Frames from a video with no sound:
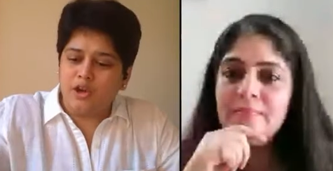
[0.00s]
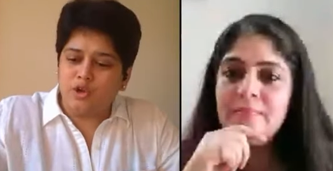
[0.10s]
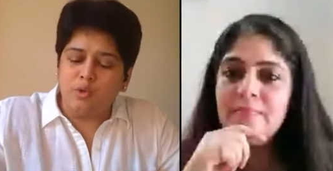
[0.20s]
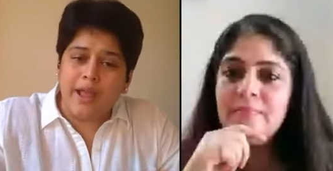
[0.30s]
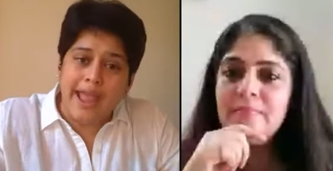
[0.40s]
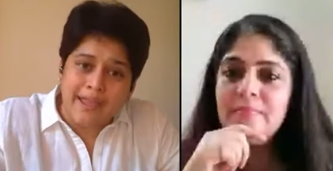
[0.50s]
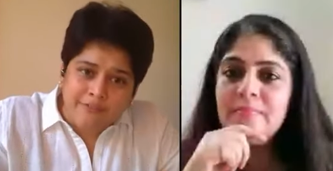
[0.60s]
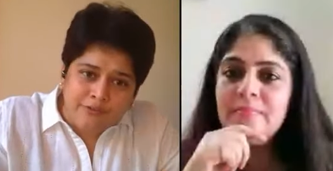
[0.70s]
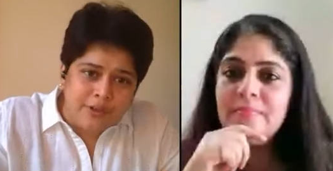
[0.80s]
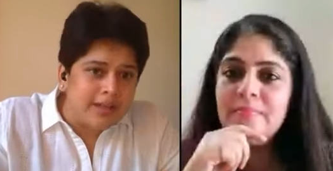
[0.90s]
Speaker 1: to
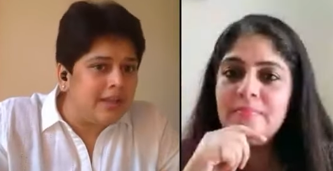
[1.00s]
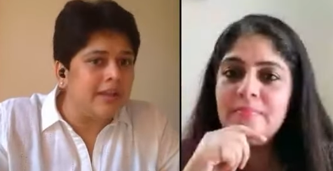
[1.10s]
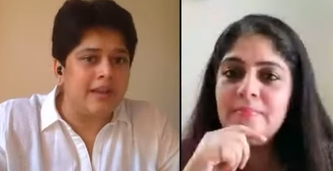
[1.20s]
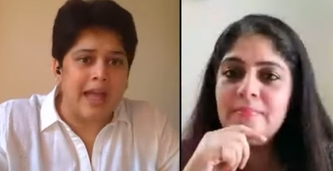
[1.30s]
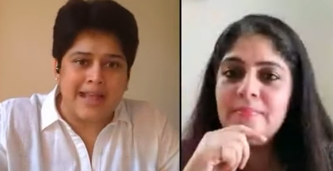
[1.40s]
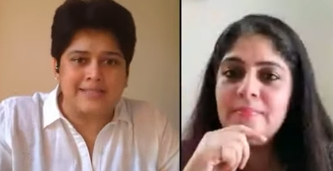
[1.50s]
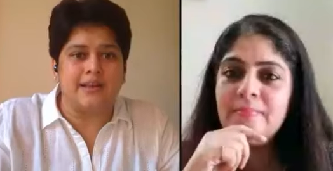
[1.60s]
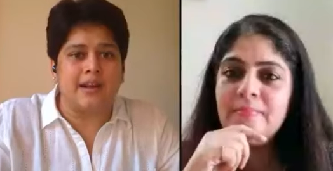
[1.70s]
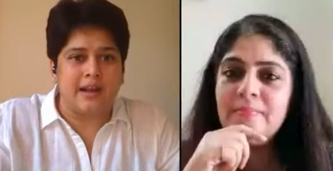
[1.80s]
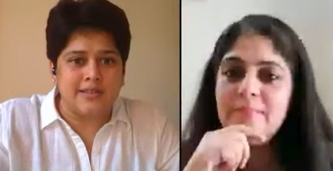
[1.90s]
every
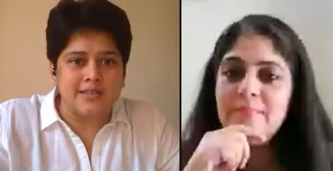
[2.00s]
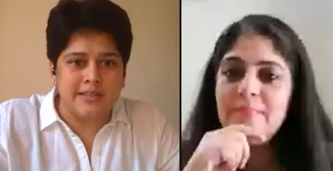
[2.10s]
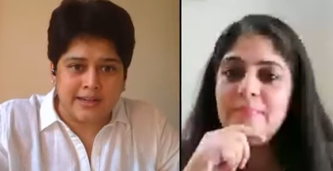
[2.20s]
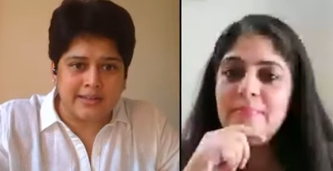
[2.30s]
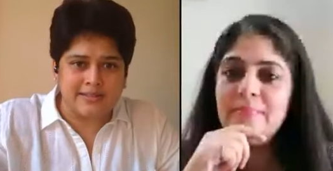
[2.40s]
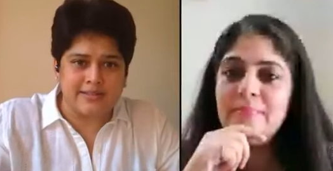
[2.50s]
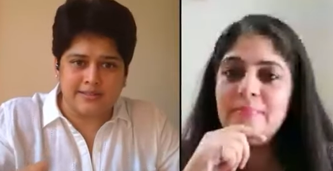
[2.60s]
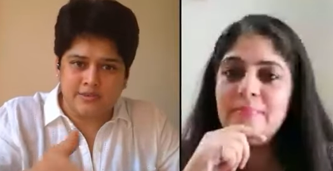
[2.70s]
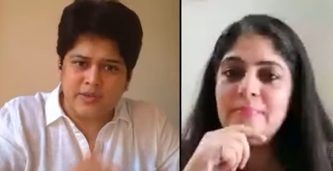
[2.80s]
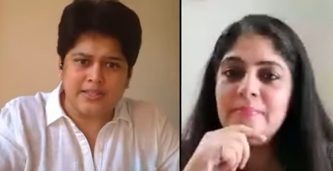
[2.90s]
asset class that
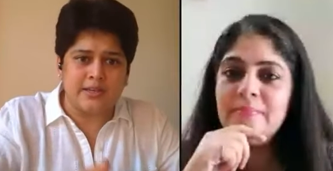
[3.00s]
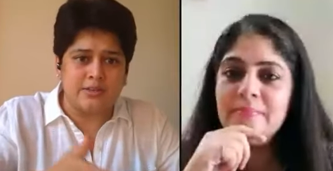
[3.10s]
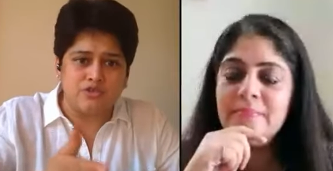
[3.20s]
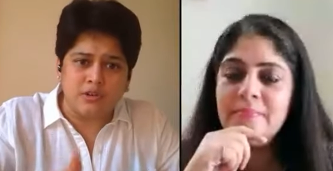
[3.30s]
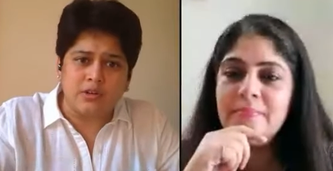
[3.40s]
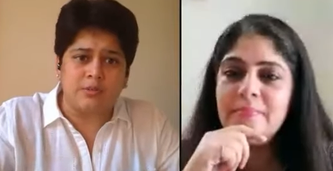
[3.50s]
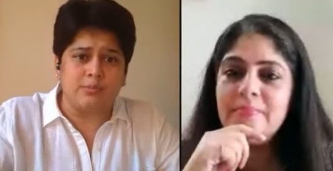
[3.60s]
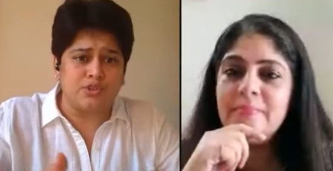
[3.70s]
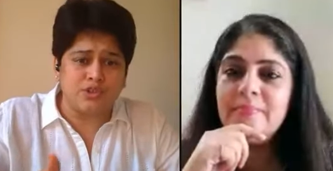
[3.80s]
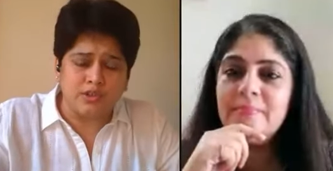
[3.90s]
exists, residential,
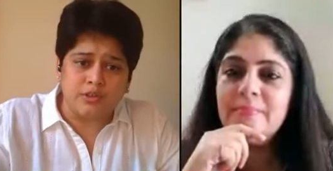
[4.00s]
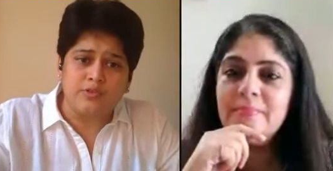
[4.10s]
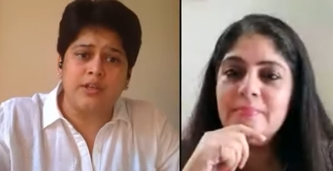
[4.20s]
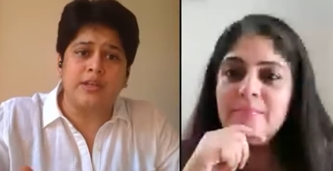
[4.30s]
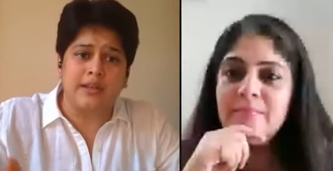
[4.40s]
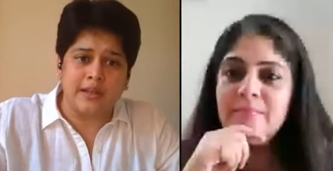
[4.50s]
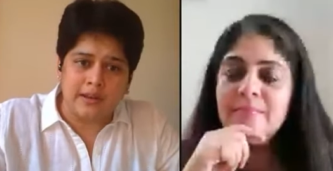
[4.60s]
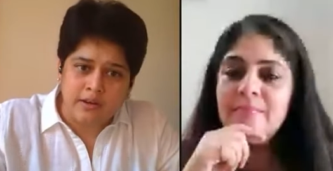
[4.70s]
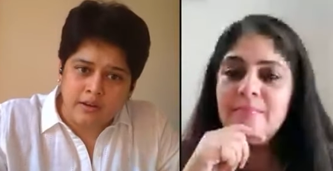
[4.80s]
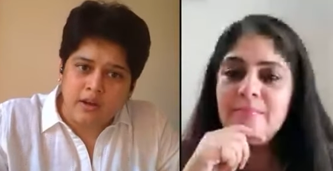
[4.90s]
commercial,
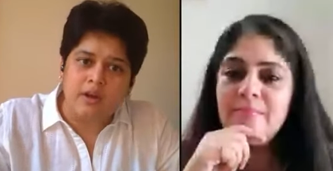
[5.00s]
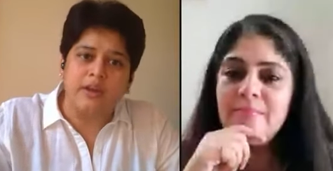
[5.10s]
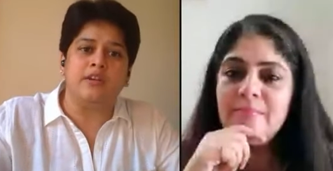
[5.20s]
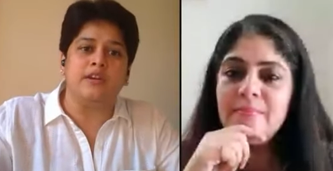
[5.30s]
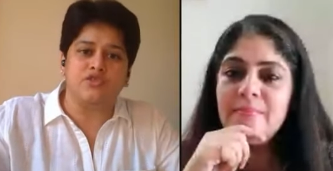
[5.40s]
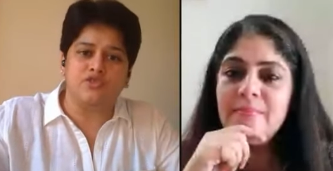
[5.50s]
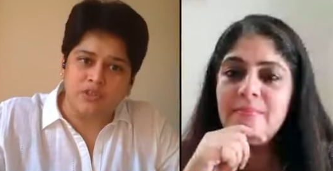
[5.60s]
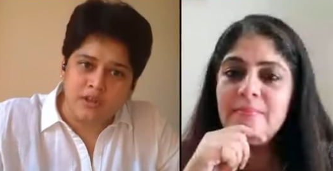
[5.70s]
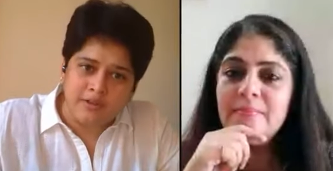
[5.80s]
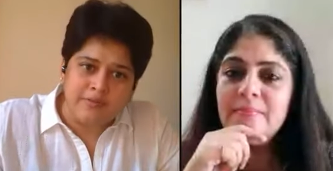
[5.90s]
retail,
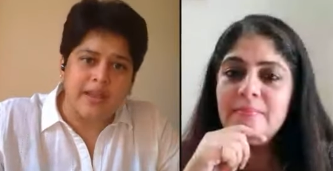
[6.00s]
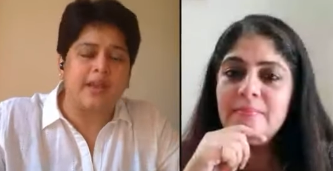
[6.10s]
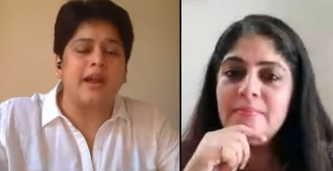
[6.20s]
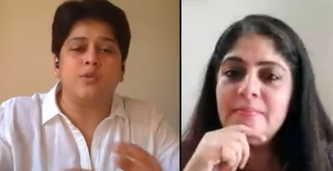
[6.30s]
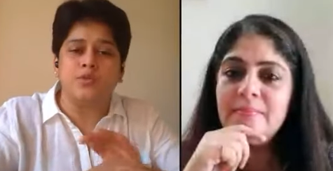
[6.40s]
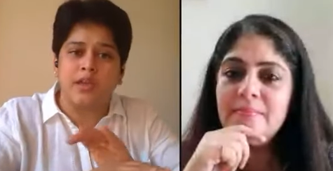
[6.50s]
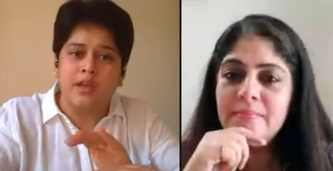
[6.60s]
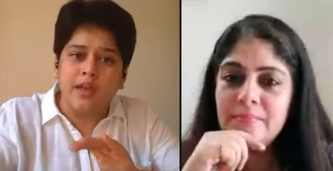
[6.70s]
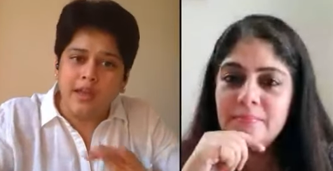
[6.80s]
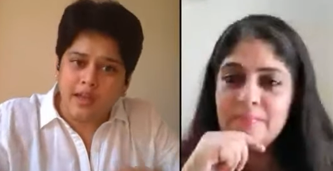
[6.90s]
industrial,
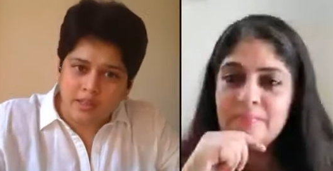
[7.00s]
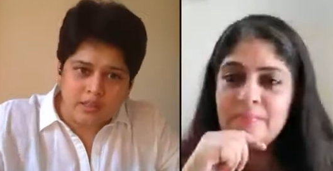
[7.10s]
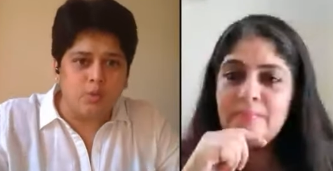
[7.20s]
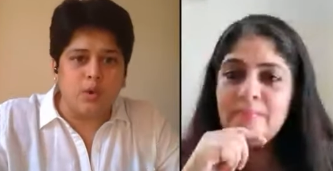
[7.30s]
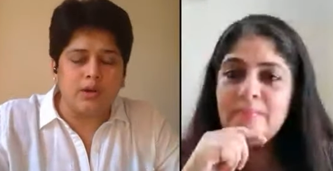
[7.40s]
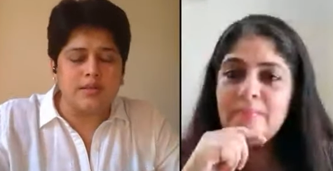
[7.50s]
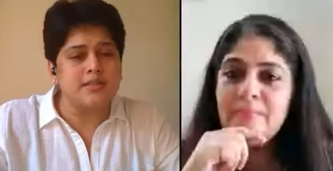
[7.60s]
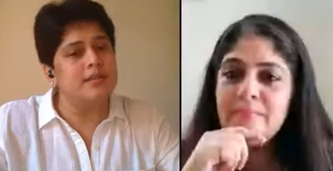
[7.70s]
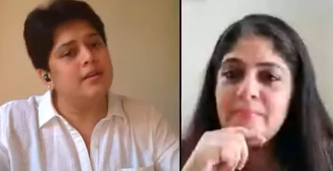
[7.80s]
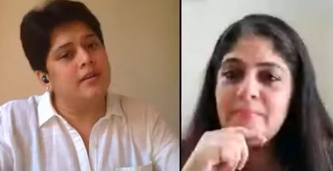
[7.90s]
warehousing, the
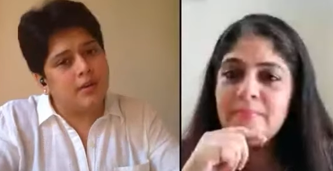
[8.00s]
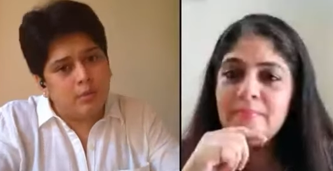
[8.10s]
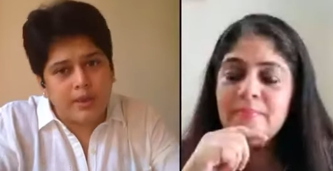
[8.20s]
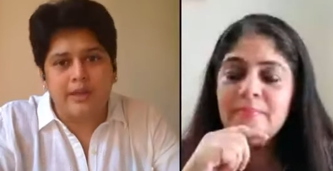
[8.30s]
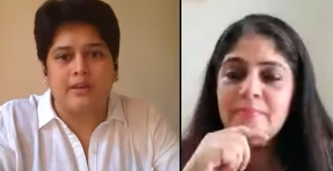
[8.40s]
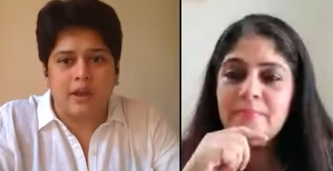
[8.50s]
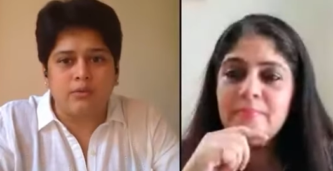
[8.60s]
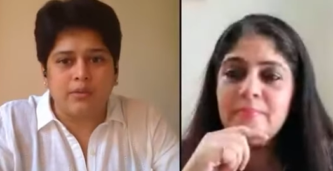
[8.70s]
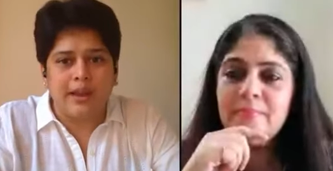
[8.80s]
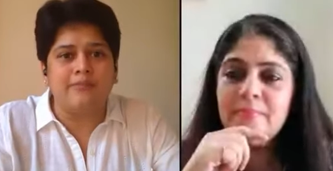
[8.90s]
works, we are
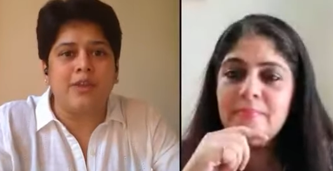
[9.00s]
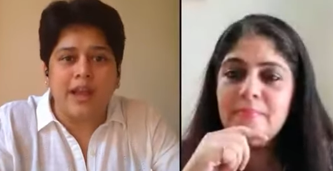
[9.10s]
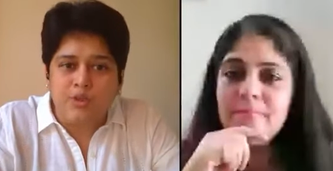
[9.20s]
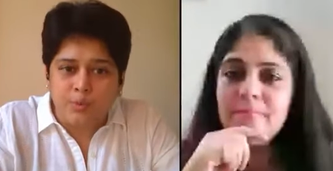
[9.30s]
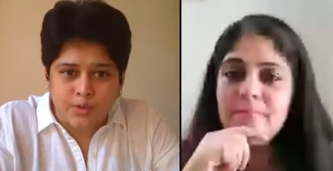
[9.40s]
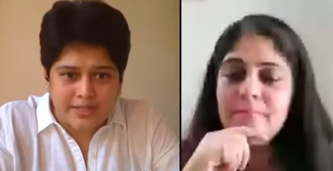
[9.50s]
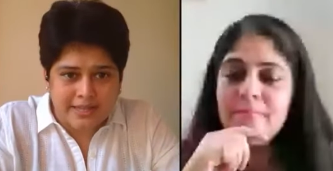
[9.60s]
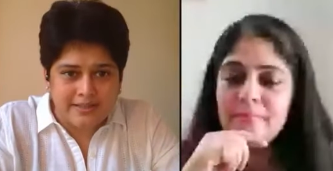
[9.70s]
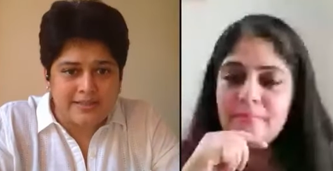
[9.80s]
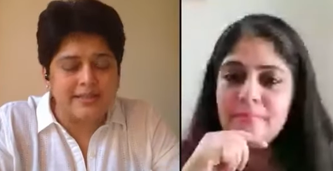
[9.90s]
around and we have a
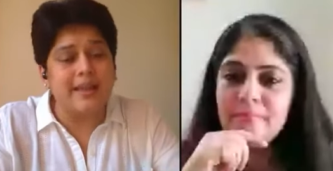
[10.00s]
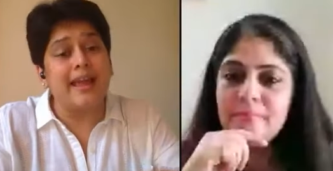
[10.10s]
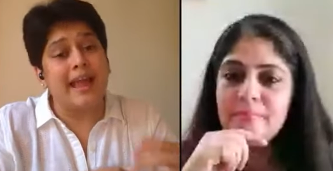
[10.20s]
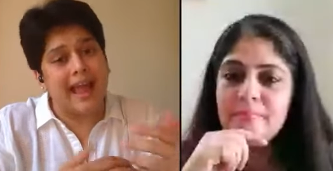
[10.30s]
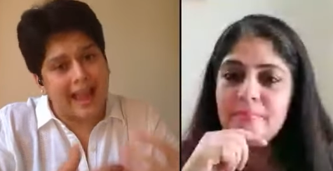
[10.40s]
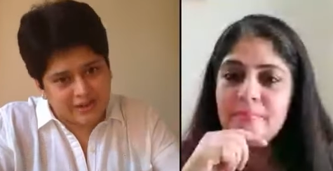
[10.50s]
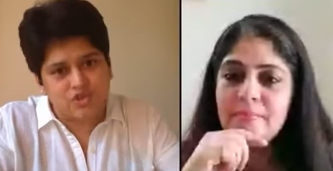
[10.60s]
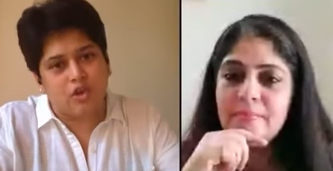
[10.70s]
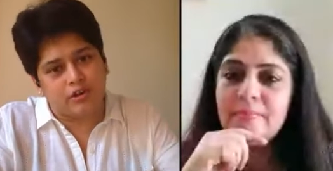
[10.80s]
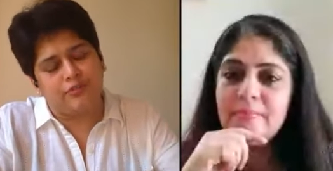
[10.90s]
presence. And
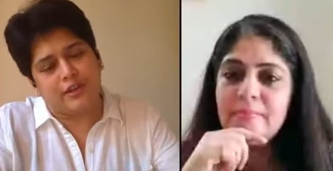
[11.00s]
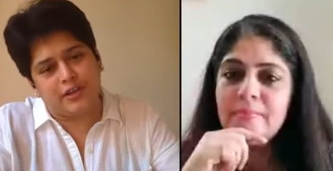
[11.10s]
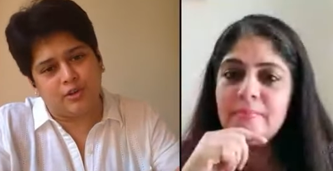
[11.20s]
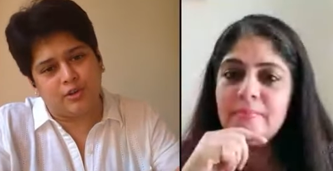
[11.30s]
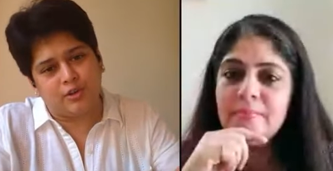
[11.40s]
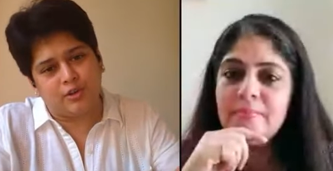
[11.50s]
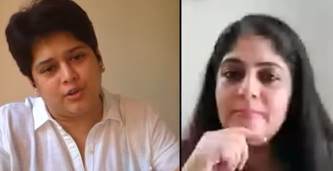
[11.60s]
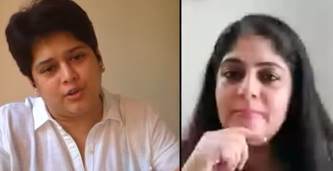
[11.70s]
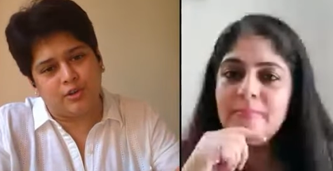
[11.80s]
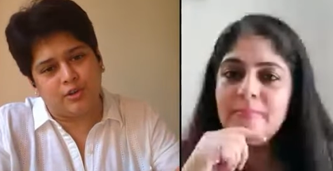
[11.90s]
geographically also, we
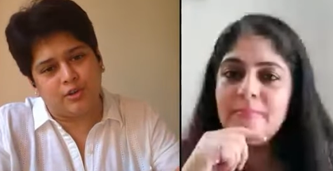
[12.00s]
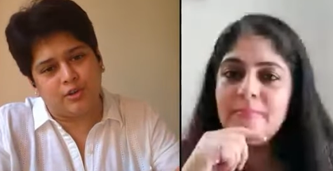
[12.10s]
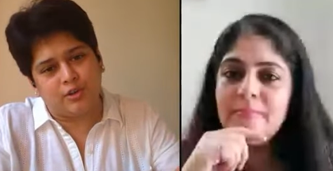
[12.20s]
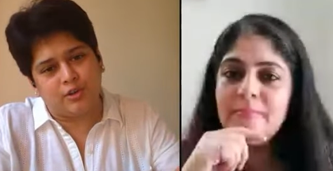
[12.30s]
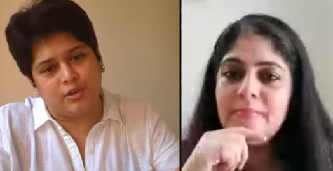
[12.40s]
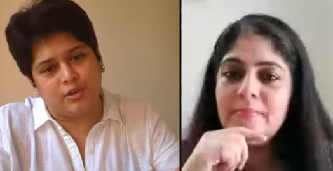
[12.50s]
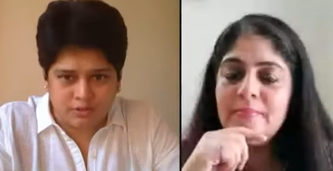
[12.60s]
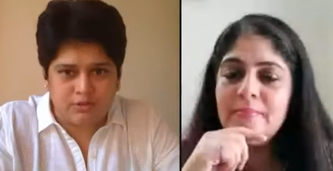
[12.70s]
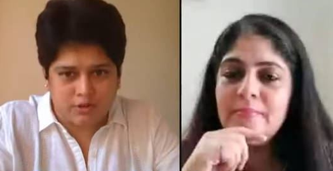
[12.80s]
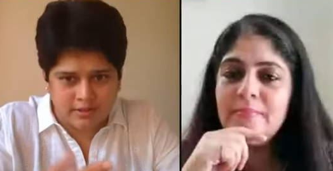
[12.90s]
are fully spread out
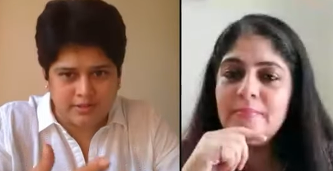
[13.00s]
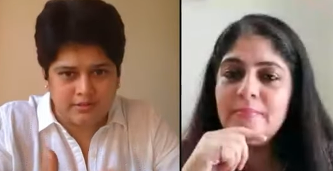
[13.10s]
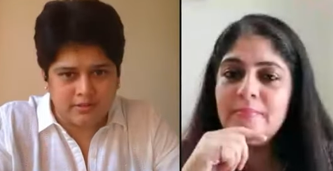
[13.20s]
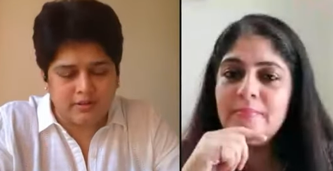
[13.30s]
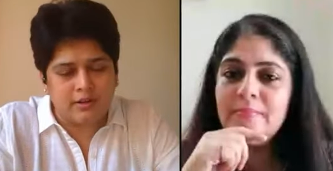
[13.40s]
across the